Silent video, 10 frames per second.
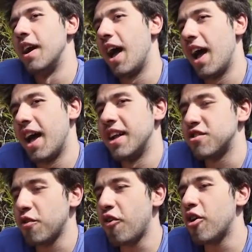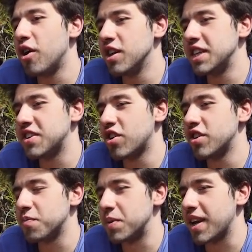And so far all these cards
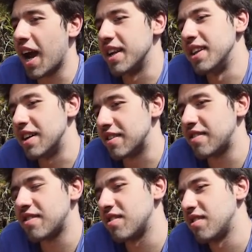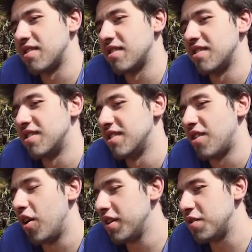have been kind of nuts.
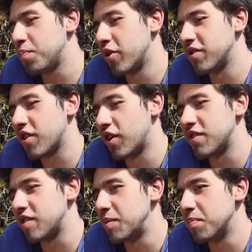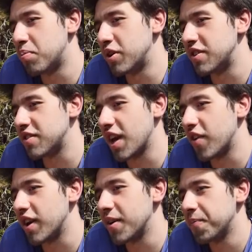All these poison cards seem pretty
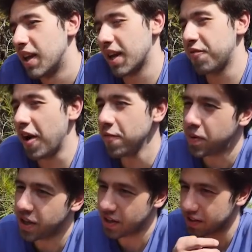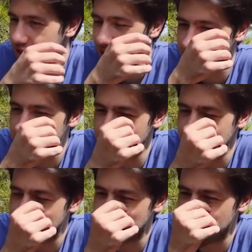scary. Like at 5p, this card's pretty
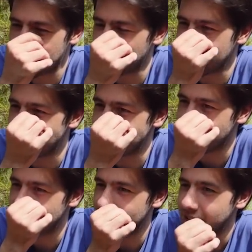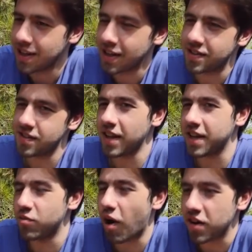crazy, right? This is like
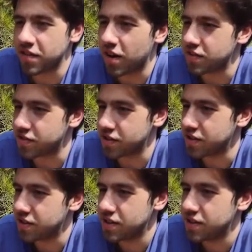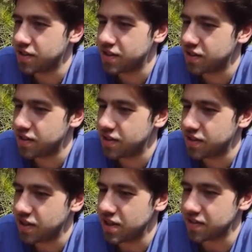a Raw Tosser,
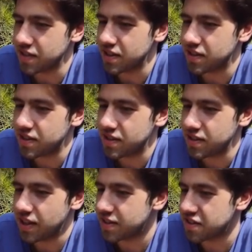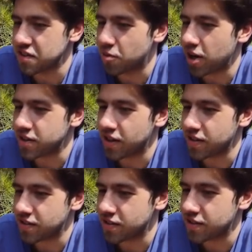isn't it? Yeah, this is a Raw
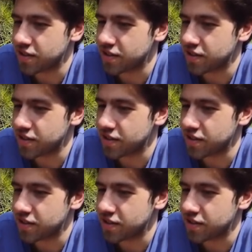Tosser.